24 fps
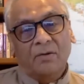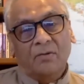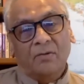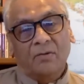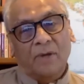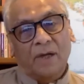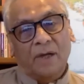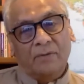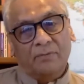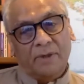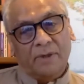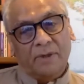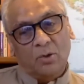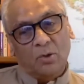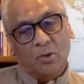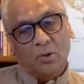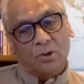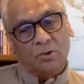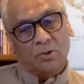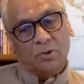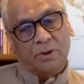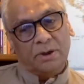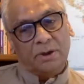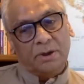when we go
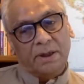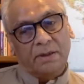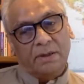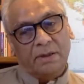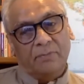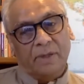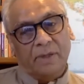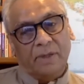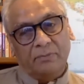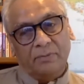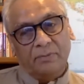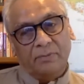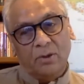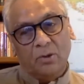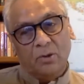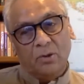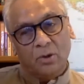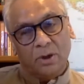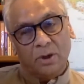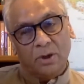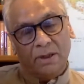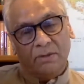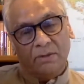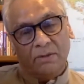to the, when we
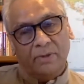go